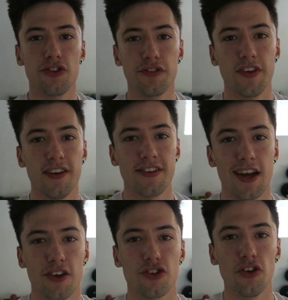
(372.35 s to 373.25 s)
Just finished
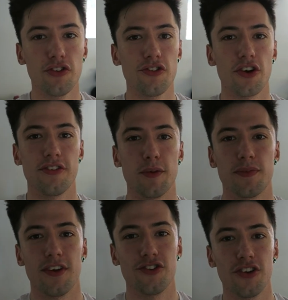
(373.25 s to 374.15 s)
our shoulders and tricep
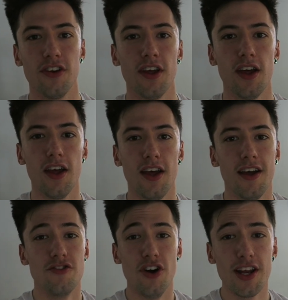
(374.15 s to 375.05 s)
session.
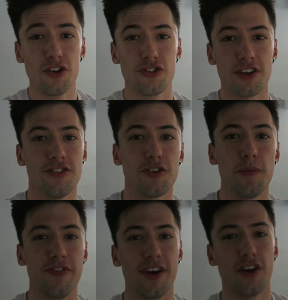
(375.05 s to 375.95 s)
Really good session, to
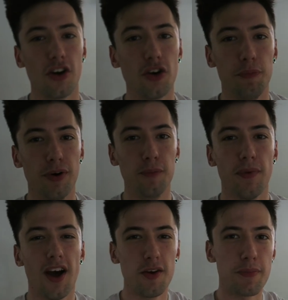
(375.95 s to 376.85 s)
be fair. Got a good pump.
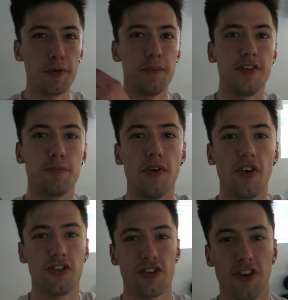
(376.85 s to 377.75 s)
Only problem is my
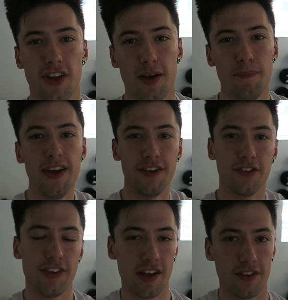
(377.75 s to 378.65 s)
right shoulder,
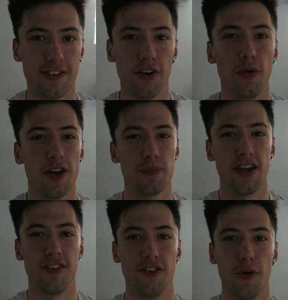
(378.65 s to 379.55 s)
medial delt, always
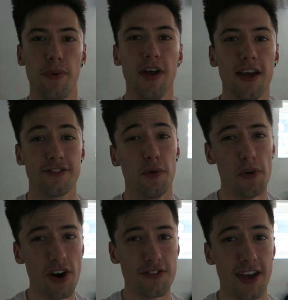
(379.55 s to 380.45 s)
plays up. It's not
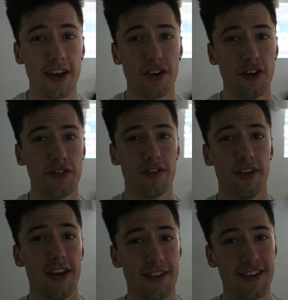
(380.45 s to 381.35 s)
my rotator cuff.
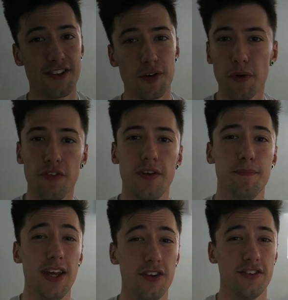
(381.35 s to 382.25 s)
It is actually my
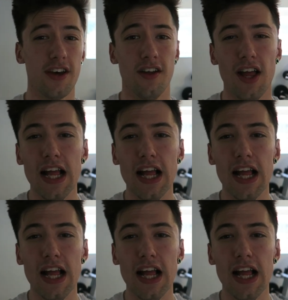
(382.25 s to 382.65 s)
medial delt.